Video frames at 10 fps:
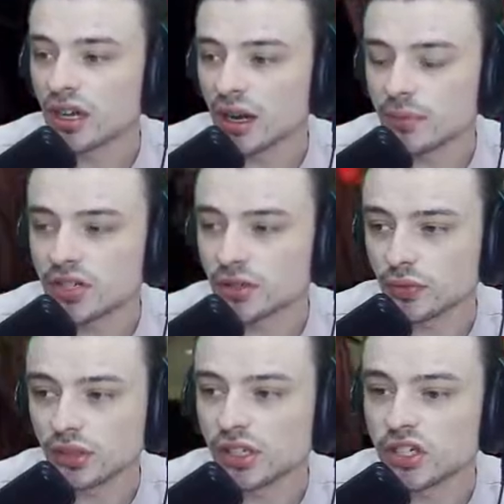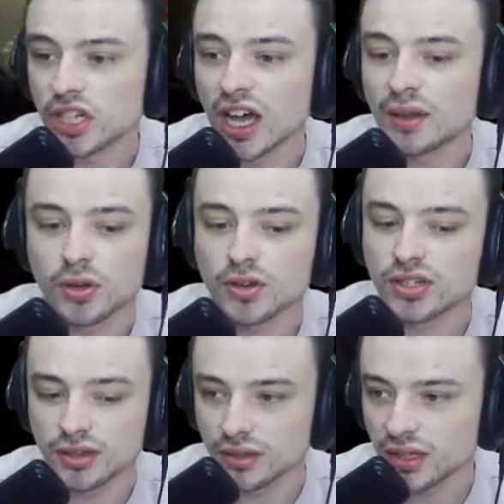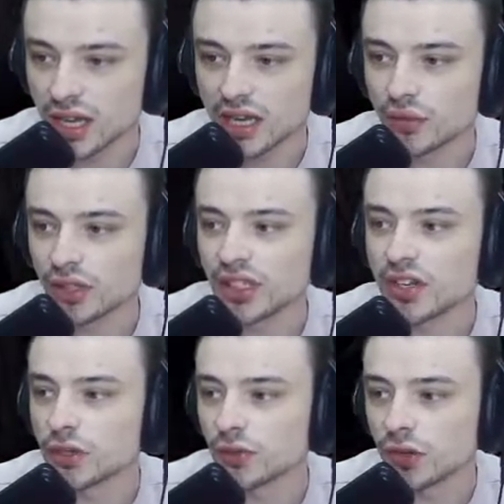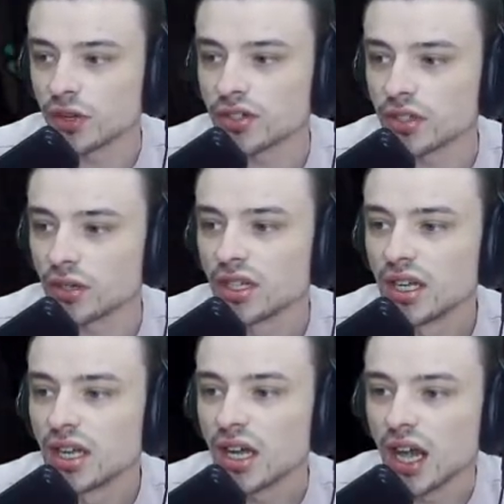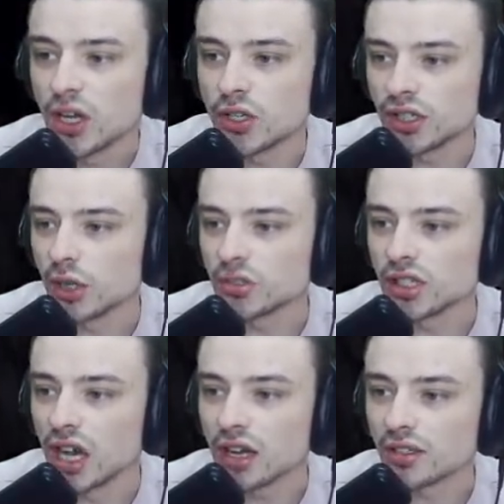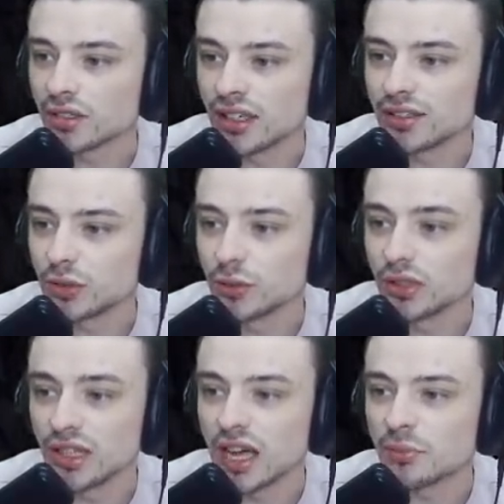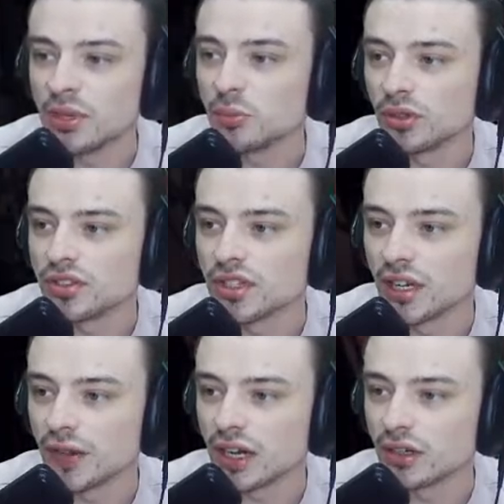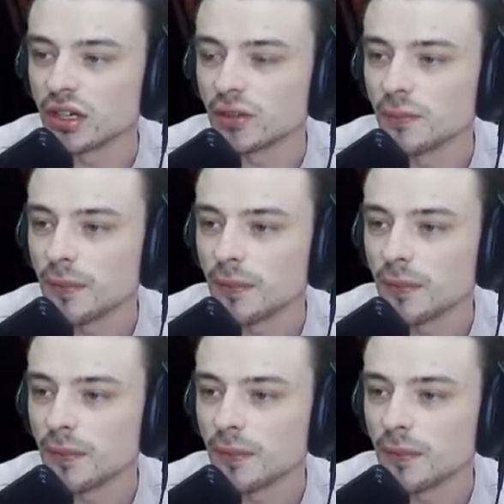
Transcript: I'm just a really shy person and a really introverted. So I usually don't talk like to a lot of people and stuff. I don't know.